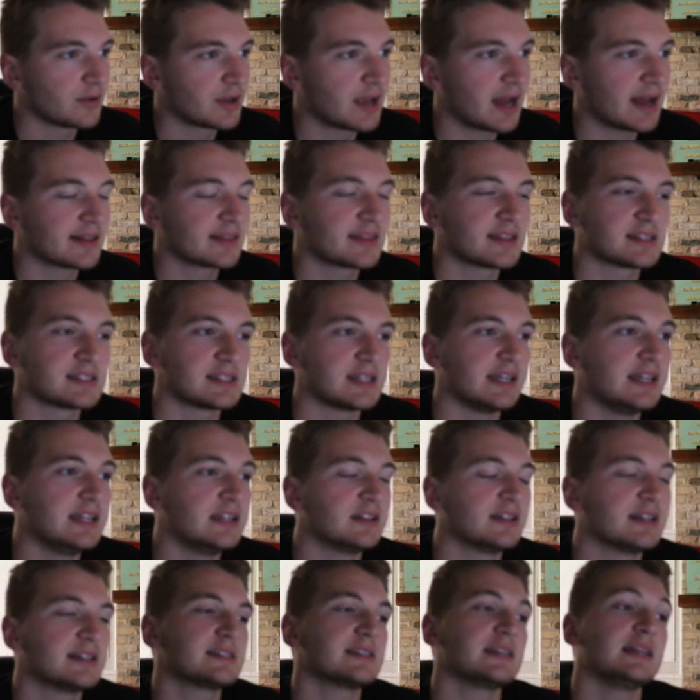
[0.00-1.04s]
Got this
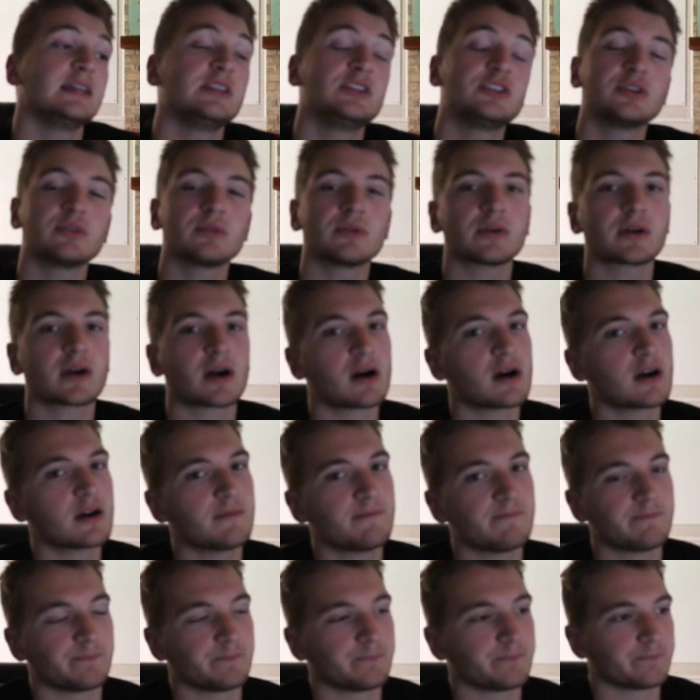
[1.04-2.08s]
eat this Ichiro
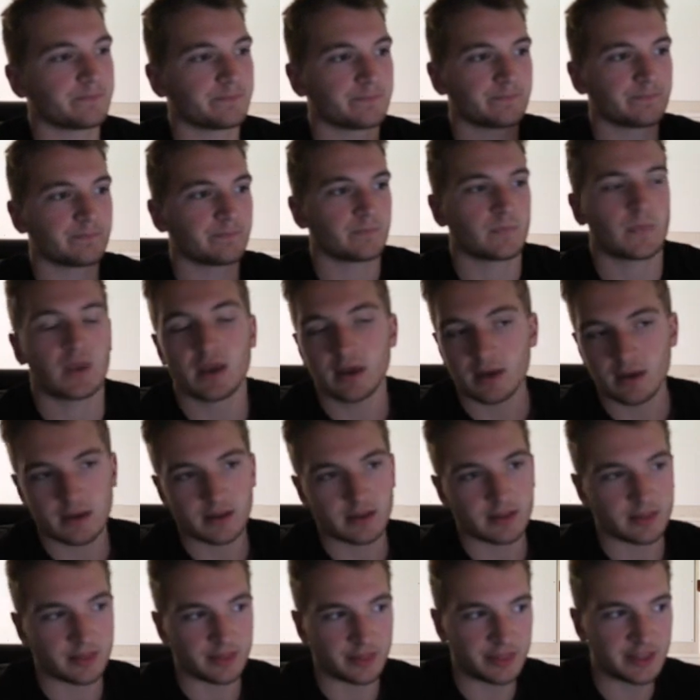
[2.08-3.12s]
card.
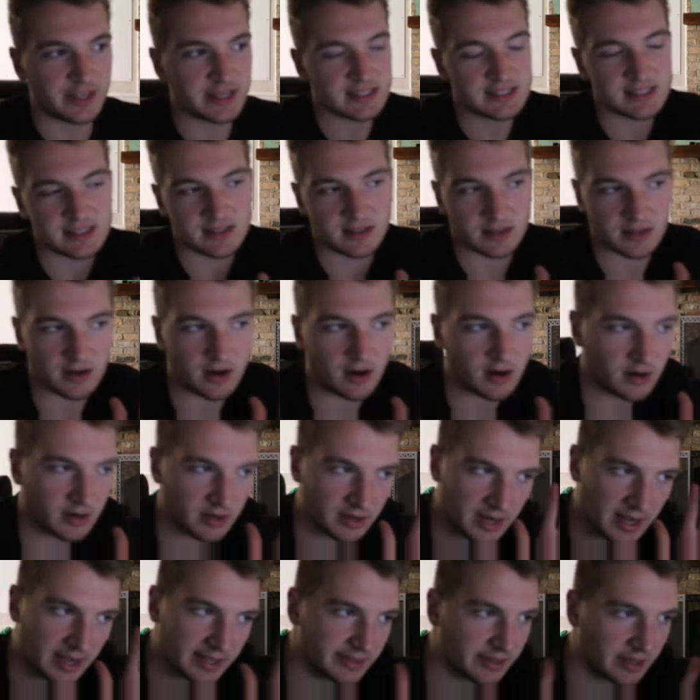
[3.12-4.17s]
This
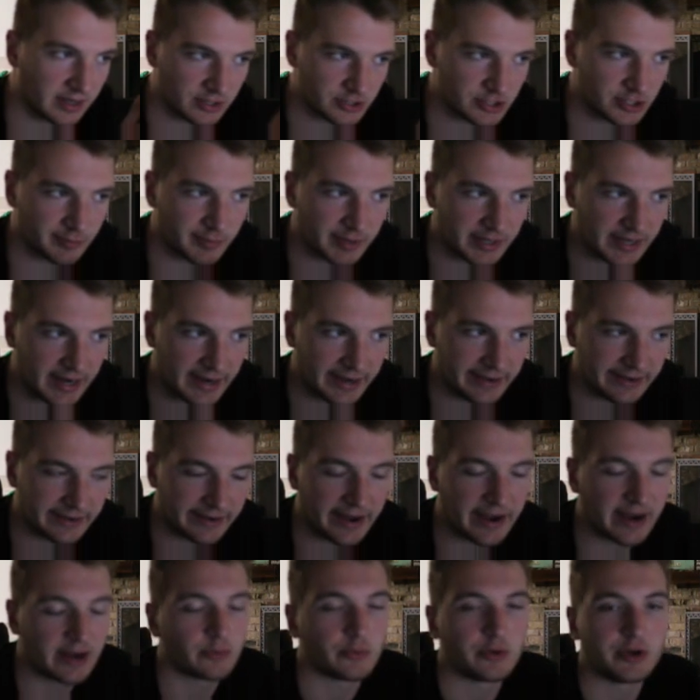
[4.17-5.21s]
card I think should be
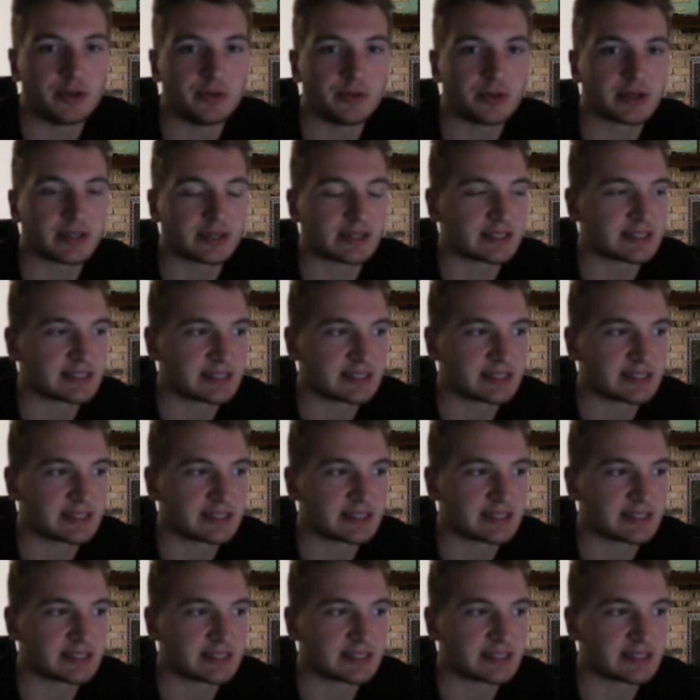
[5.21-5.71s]
99 when you look at the